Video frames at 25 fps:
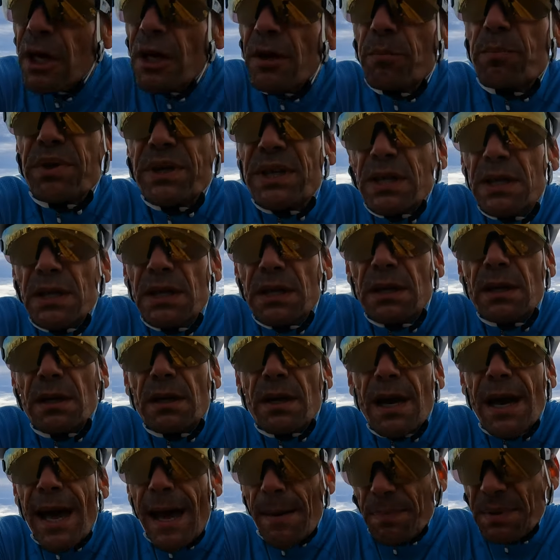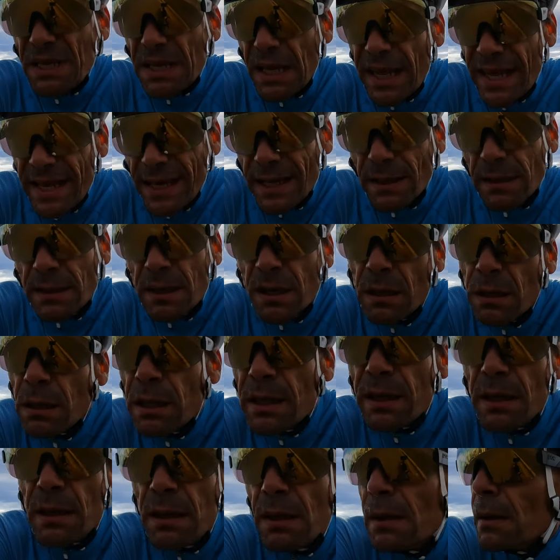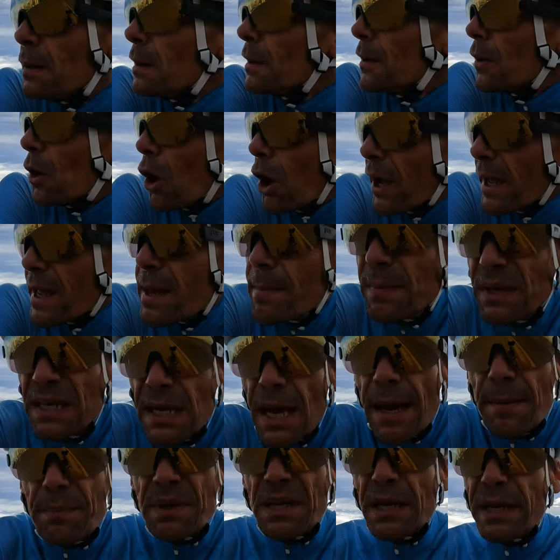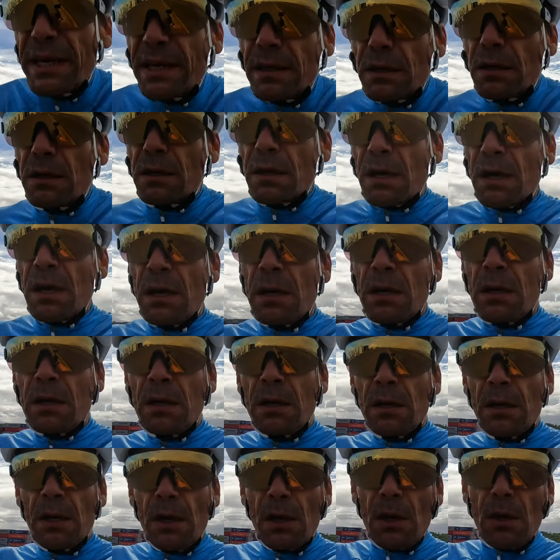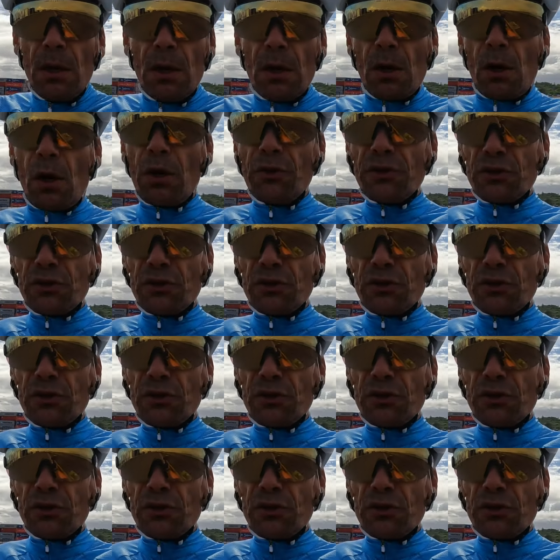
be in happy land. I am in happy land, and on